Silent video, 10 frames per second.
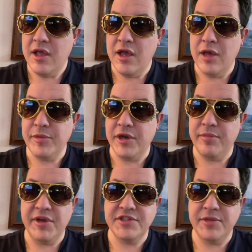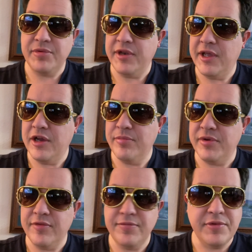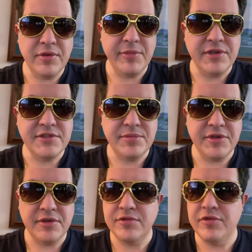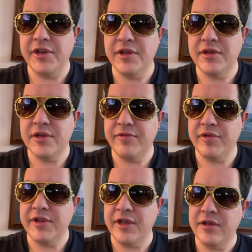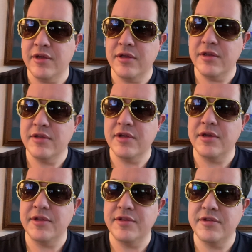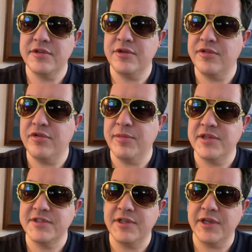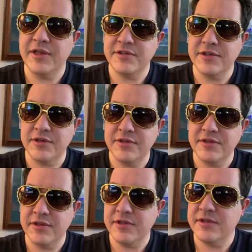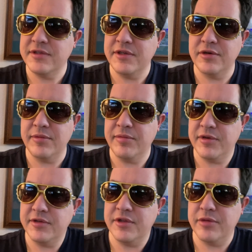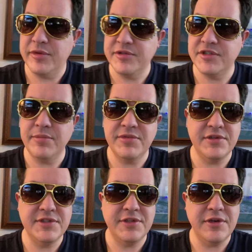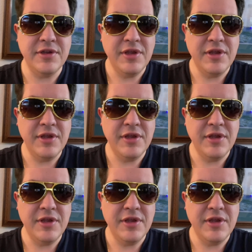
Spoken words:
I'm not in the best shape right now, but I've committed to running every day, 2 to 3 miles a day until I'm in shape, until it's done.